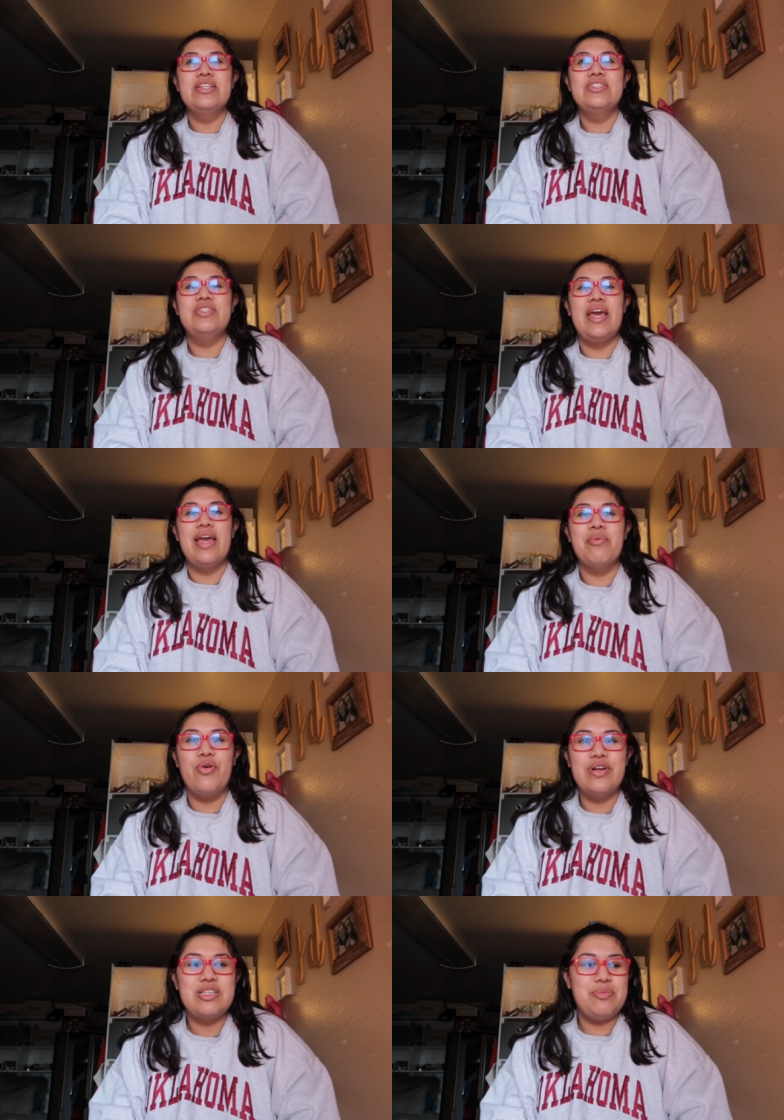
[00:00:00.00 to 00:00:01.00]
today i'm
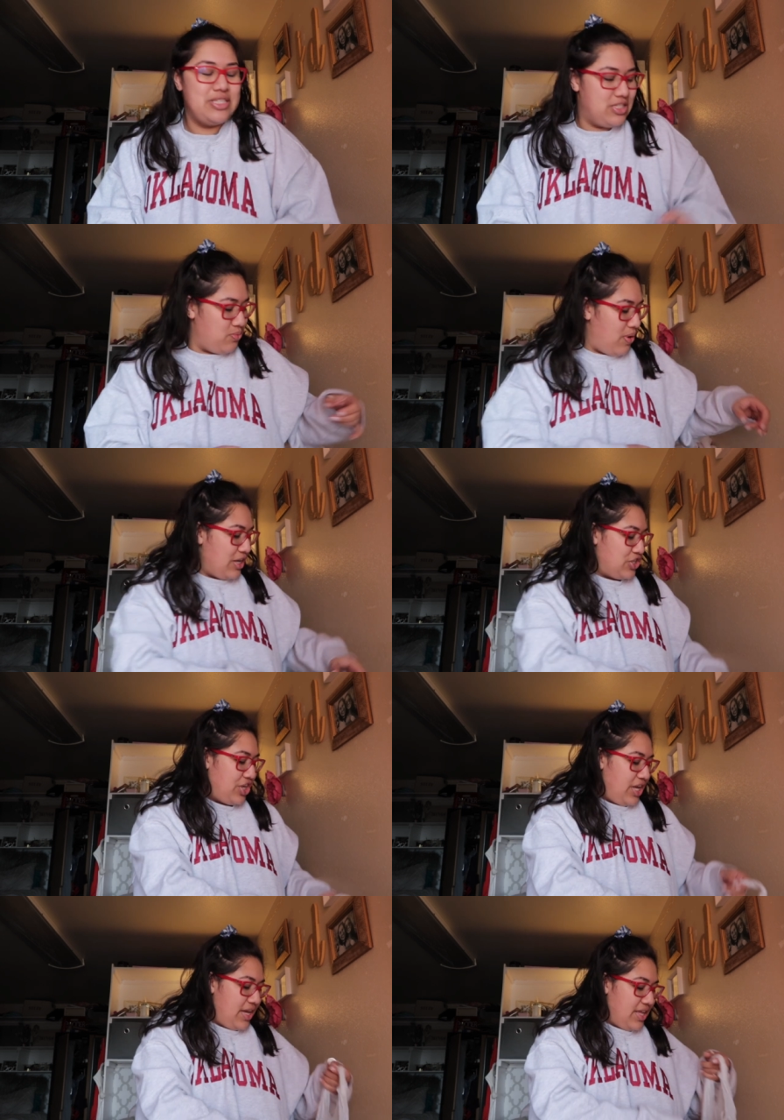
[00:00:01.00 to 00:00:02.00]
going to be
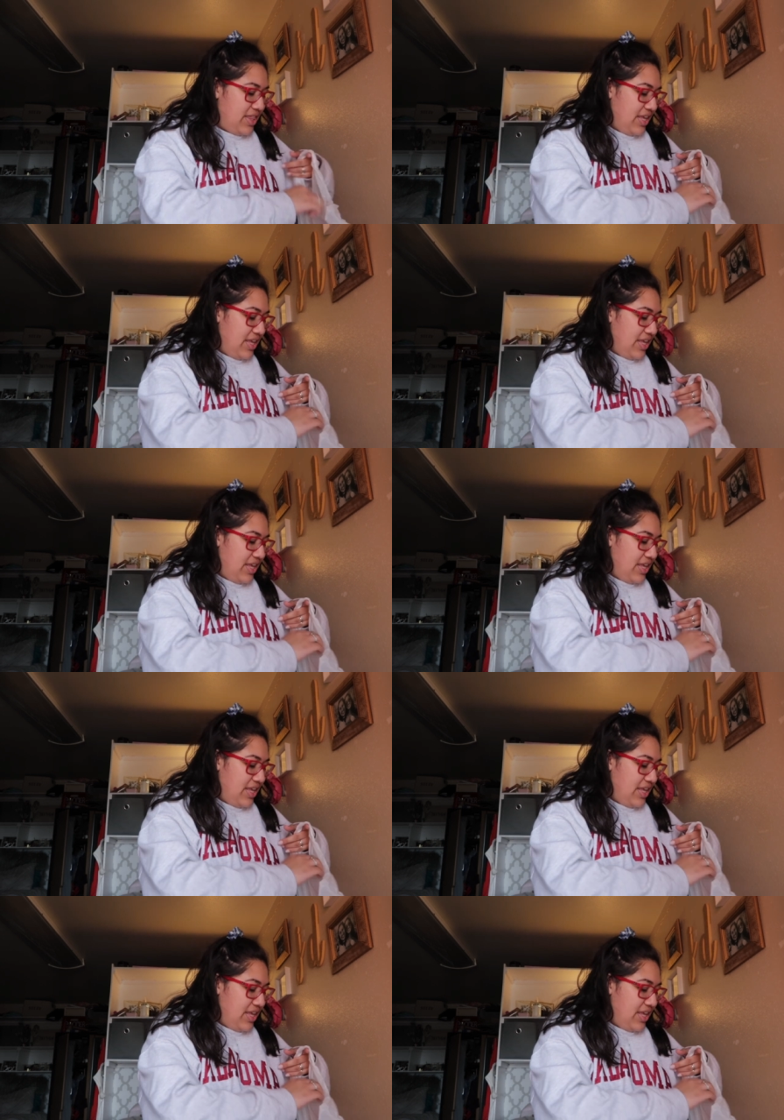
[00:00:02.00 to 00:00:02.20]
swatching